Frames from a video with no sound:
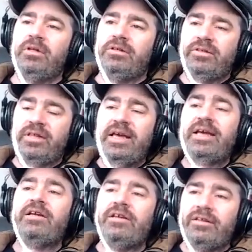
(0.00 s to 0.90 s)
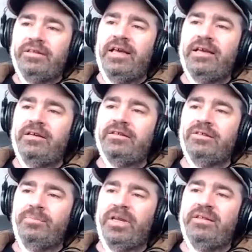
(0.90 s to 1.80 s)
So they're gonna
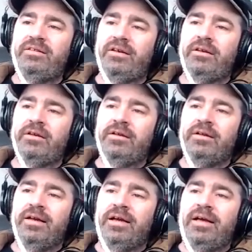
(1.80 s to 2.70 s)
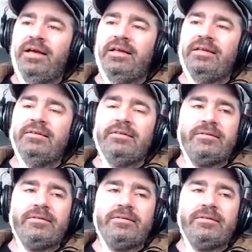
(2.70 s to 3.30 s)
splinter, and